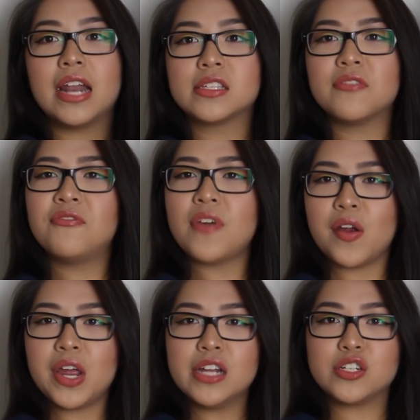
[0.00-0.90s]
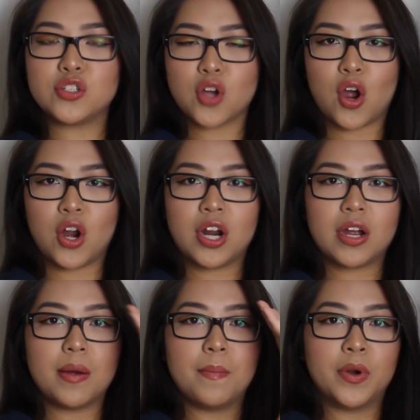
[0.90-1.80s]
and it's a very
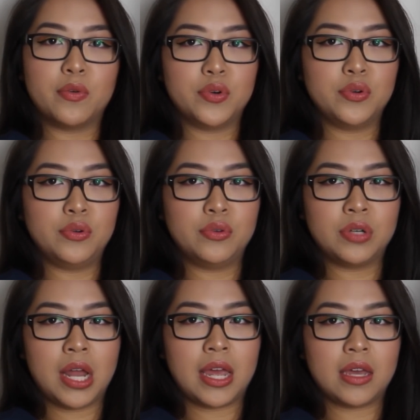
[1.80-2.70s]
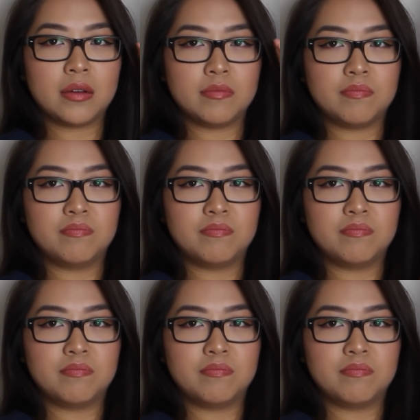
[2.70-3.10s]
dark maroon, like